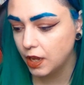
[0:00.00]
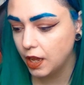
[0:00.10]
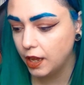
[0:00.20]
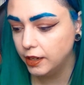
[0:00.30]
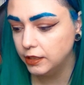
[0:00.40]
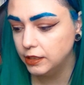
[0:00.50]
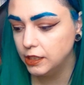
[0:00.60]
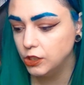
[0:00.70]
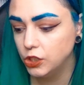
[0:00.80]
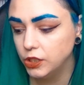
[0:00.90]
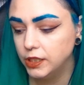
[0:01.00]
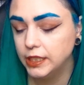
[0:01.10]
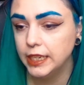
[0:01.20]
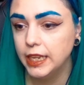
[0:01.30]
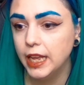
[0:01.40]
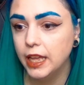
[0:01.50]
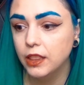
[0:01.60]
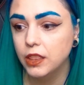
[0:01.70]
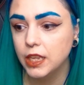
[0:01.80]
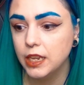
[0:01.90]
and to see
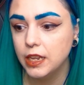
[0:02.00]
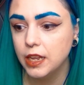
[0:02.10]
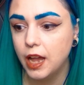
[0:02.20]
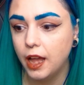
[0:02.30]
the